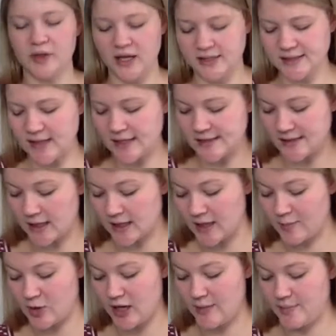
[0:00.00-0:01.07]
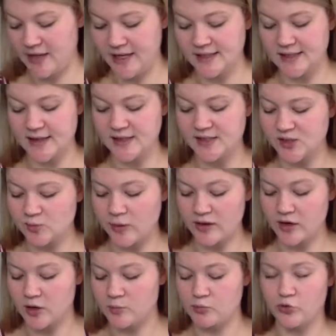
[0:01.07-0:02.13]
plus size Lucky Brand piece, and this is one of
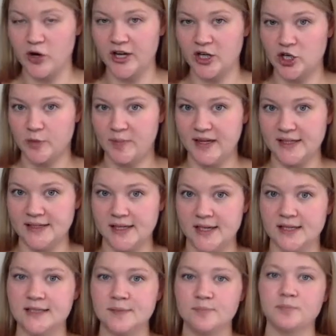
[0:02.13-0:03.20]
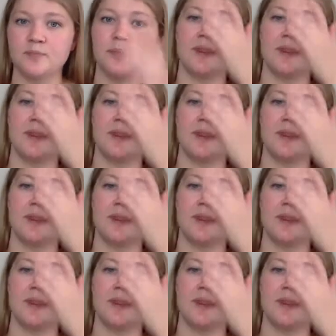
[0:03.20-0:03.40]
their embroidered pieces.